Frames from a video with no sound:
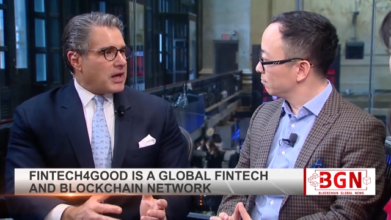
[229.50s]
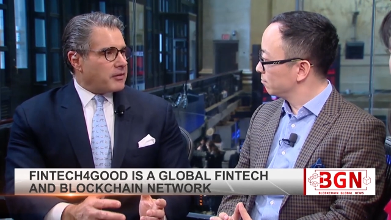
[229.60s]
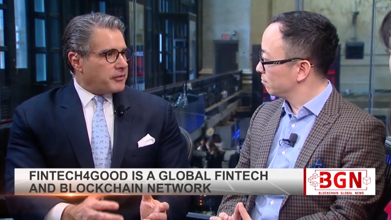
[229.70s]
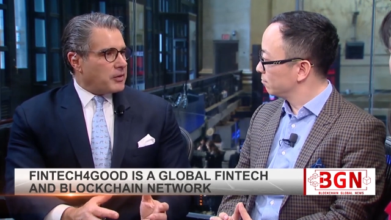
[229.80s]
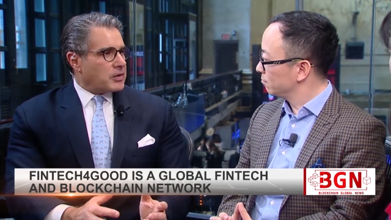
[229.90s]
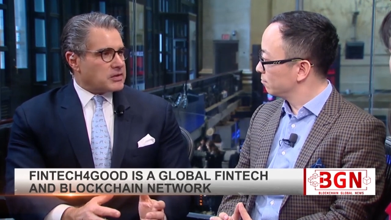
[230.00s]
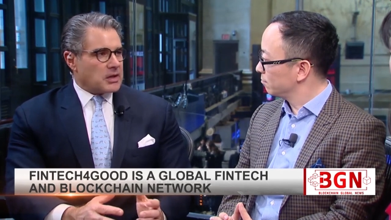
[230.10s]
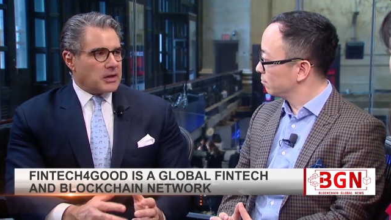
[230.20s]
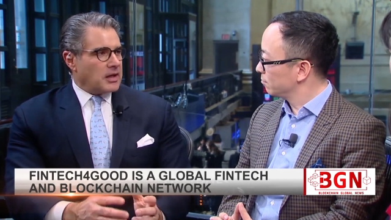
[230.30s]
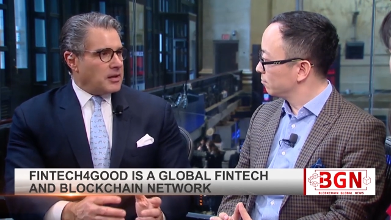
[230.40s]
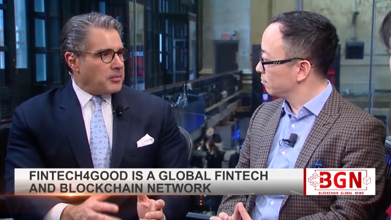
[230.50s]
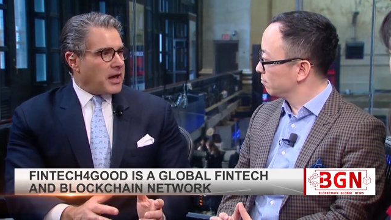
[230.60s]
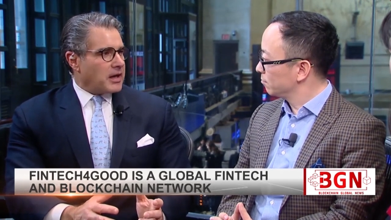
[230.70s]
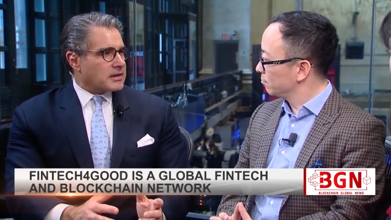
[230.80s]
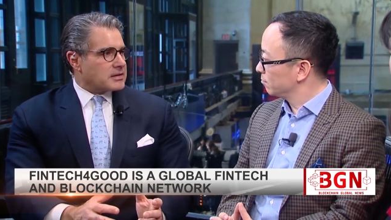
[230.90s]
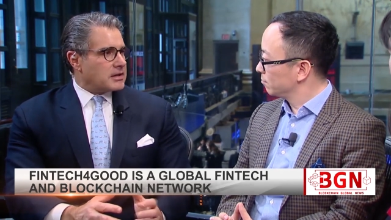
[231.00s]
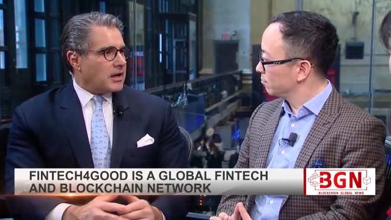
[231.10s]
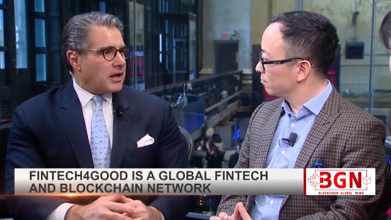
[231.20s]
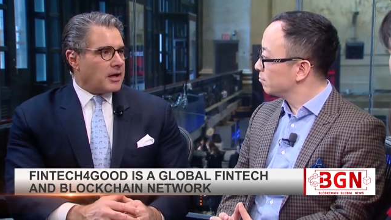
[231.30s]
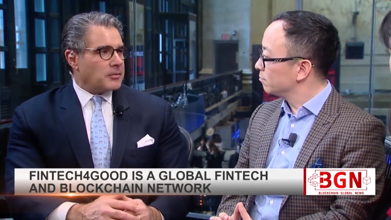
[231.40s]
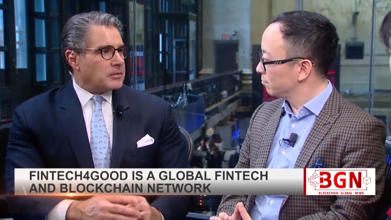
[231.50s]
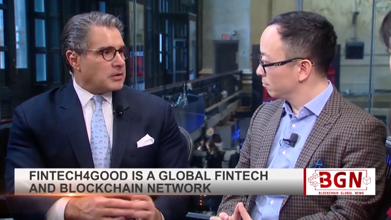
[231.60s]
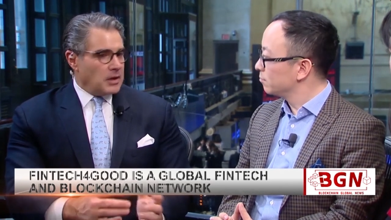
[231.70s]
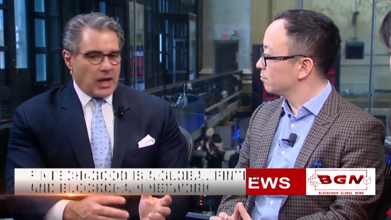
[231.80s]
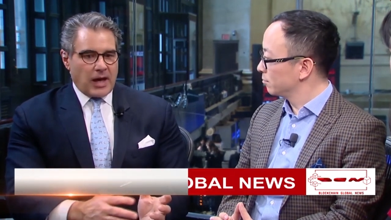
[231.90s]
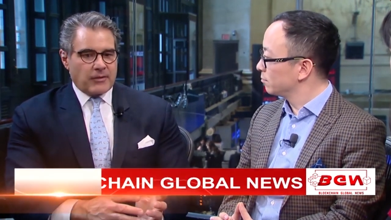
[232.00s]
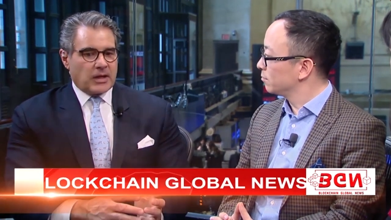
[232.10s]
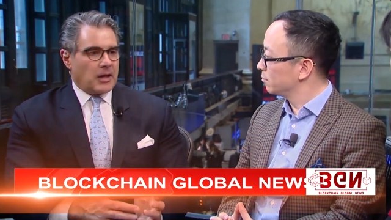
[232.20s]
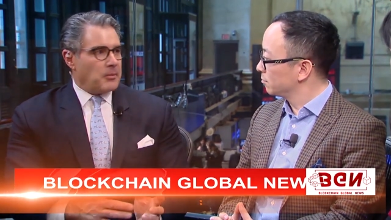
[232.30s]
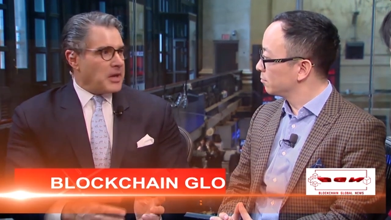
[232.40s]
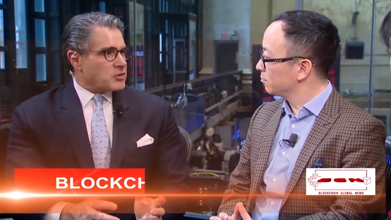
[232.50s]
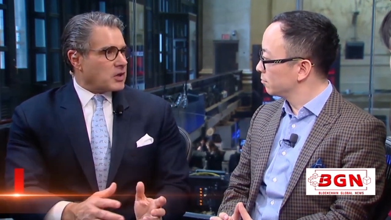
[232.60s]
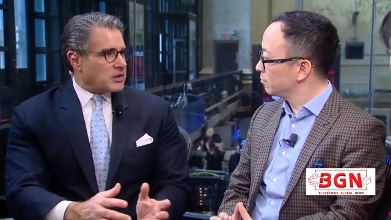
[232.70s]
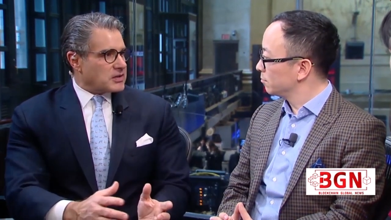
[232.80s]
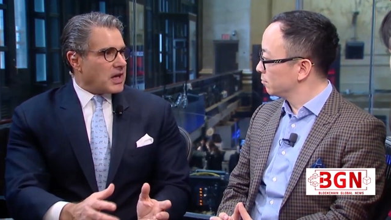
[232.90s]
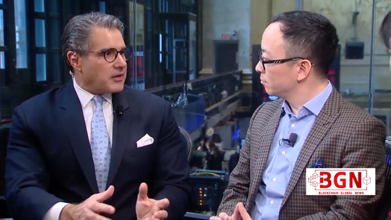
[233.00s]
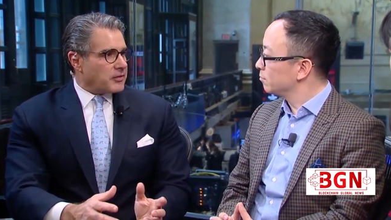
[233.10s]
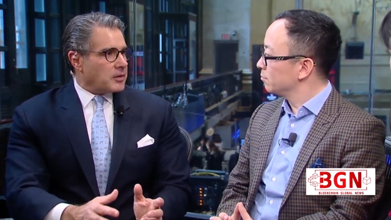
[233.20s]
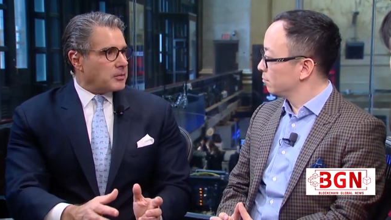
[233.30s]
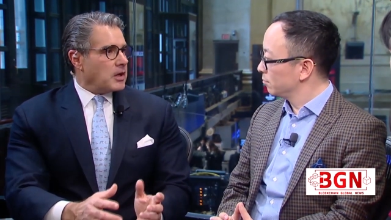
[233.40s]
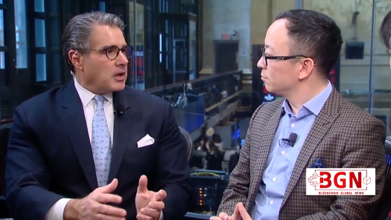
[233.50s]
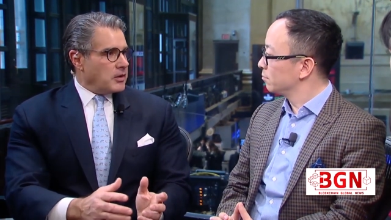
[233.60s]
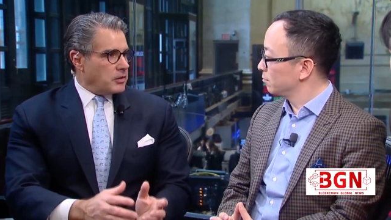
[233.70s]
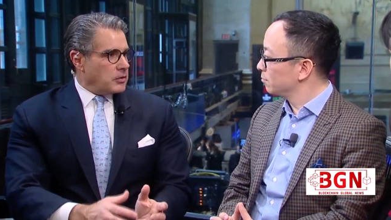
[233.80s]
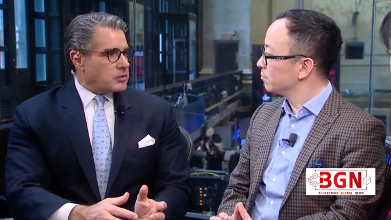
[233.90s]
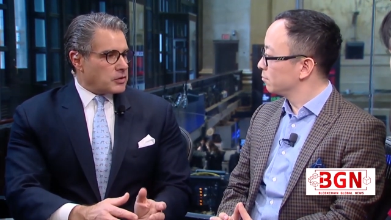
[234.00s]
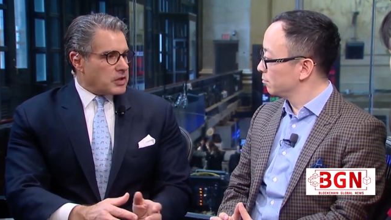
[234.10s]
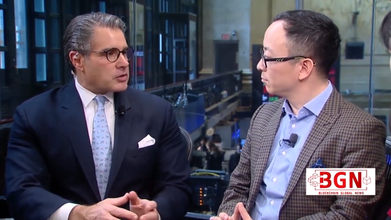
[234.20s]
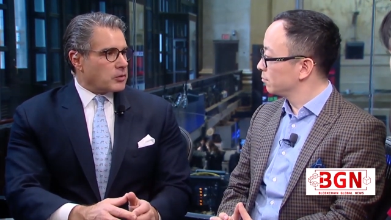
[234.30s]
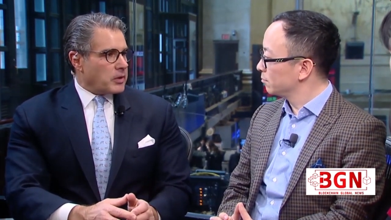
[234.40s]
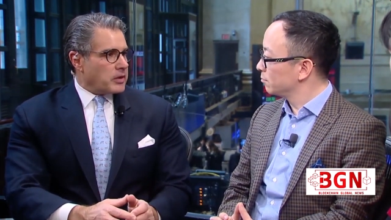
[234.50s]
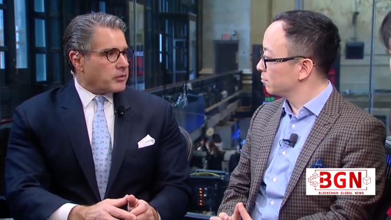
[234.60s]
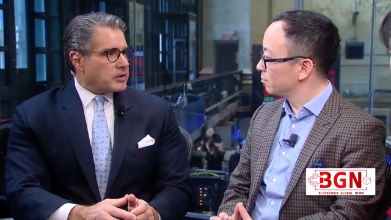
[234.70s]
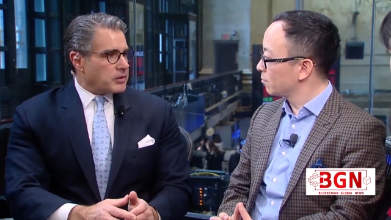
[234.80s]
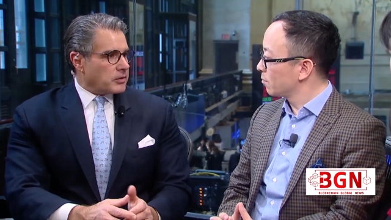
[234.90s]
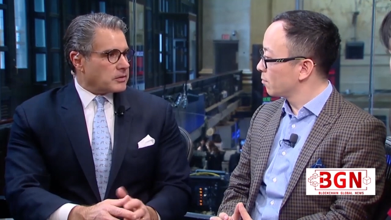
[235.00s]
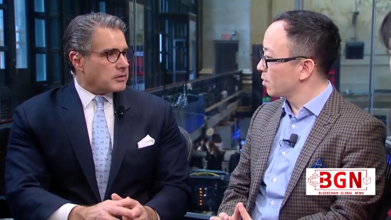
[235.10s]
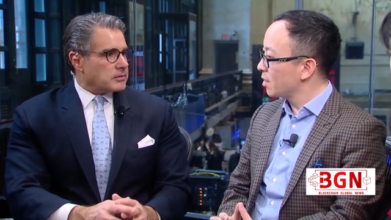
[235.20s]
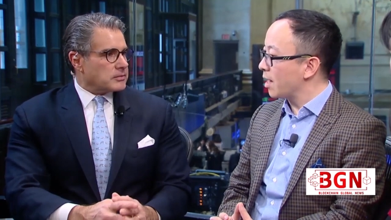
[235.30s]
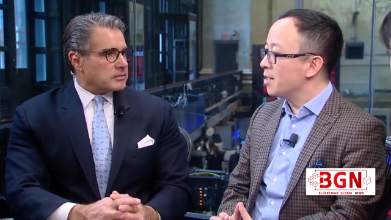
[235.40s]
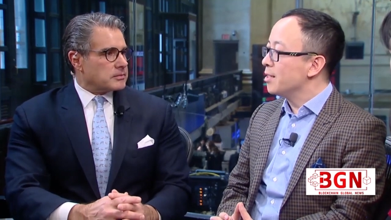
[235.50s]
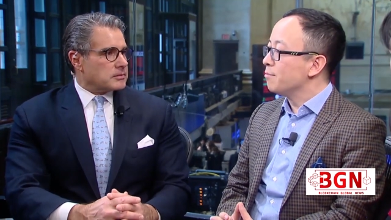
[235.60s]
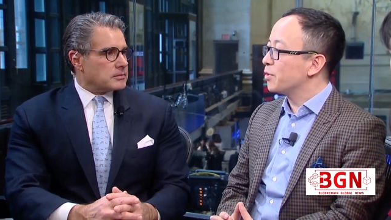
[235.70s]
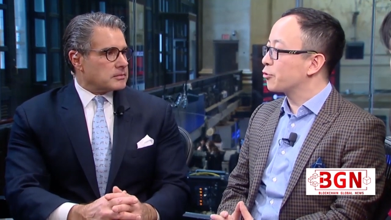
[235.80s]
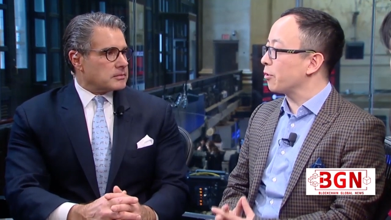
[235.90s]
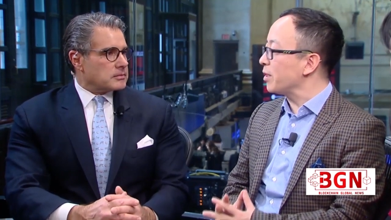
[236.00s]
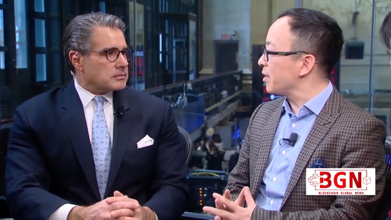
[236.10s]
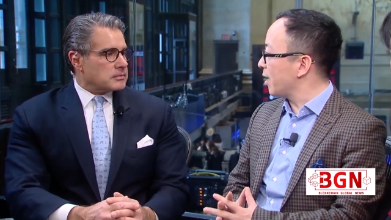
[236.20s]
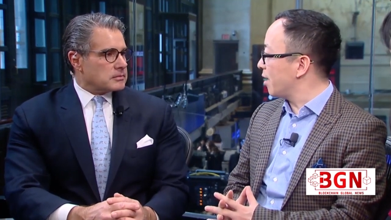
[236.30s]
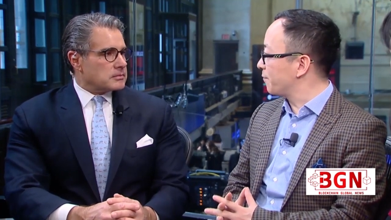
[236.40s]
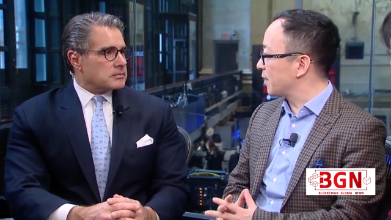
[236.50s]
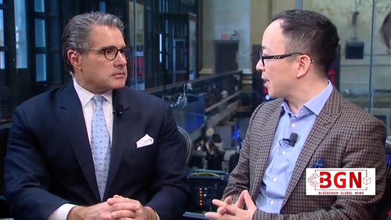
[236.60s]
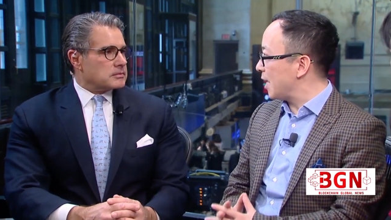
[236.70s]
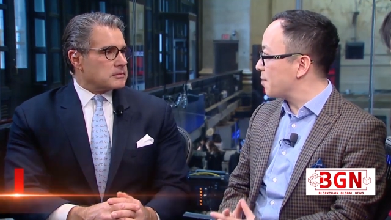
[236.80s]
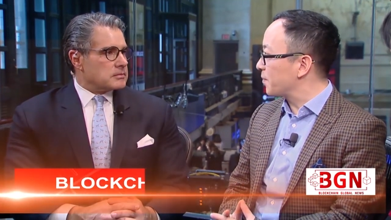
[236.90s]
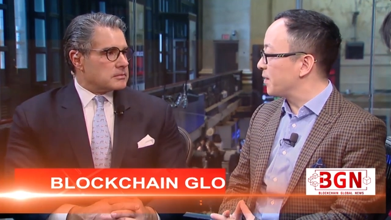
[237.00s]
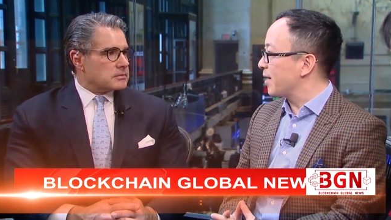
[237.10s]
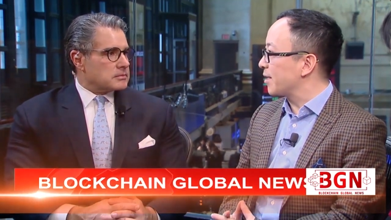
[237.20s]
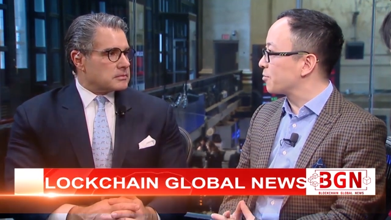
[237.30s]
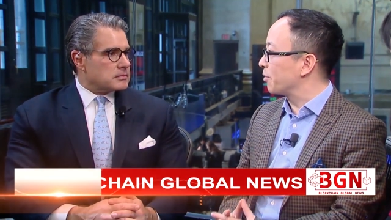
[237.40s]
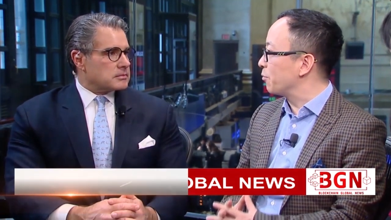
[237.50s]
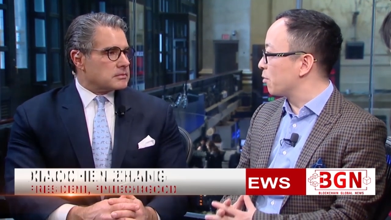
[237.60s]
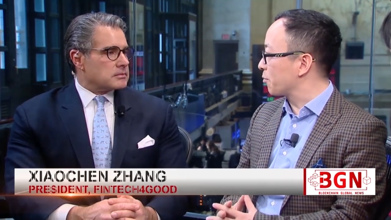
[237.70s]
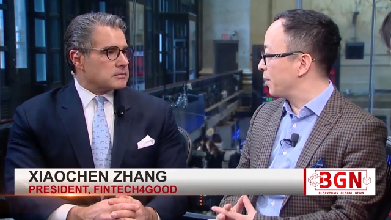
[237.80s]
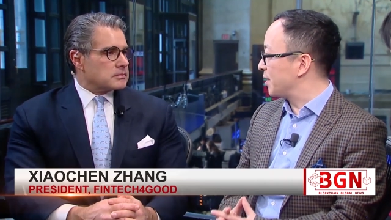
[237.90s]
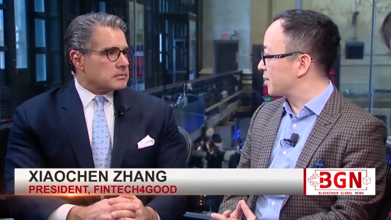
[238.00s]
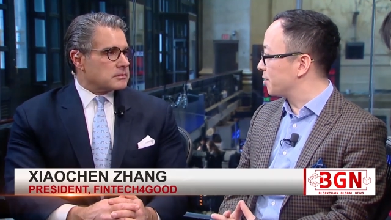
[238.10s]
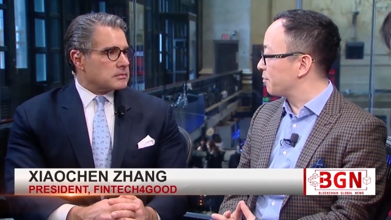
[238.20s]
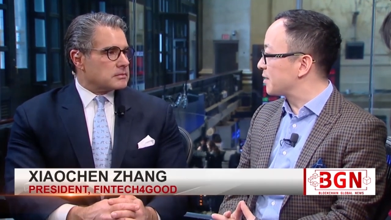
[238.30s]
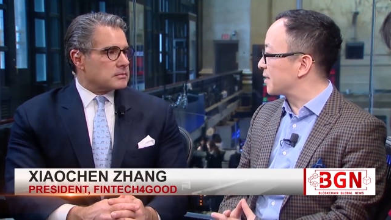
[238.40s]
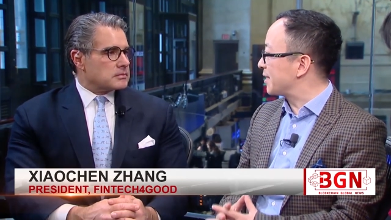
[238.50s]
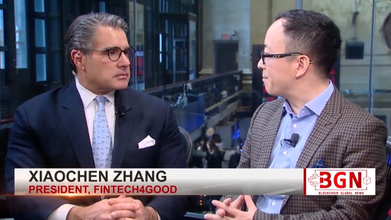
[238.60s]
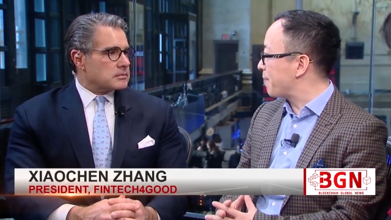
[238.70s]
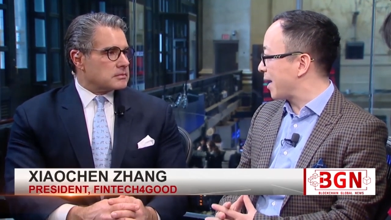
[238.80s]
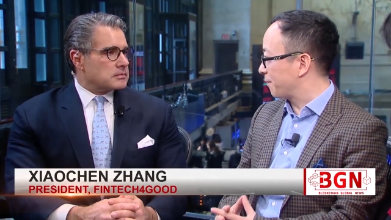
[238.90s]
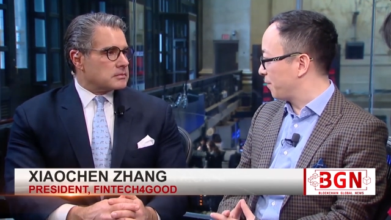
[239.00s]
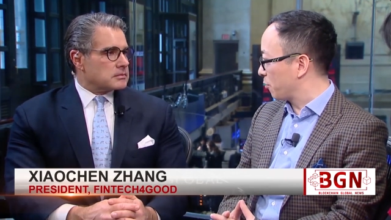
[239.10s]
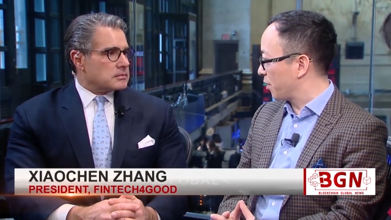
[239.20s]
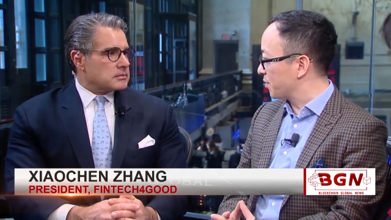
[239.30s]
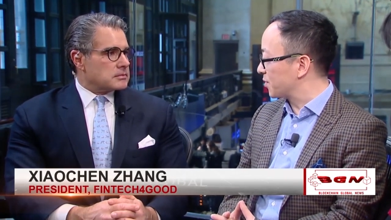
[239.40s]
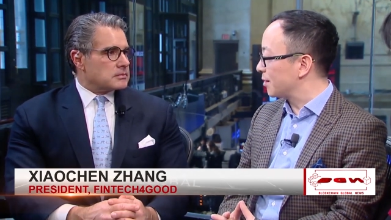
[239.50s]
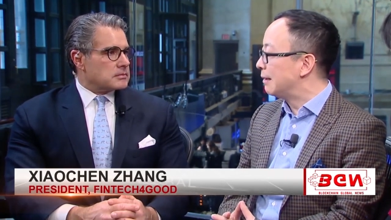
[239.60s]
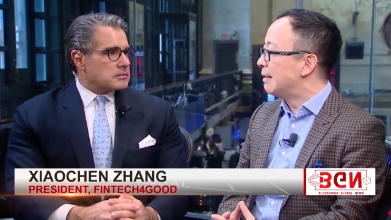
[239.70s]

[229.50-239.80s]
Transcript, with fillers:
Speaker 1: have a focus on impact, um, having a metric aside from the traditional rate of return?
Speaker 2: Yeah, majority of the company that we work with uh, with an impact focus.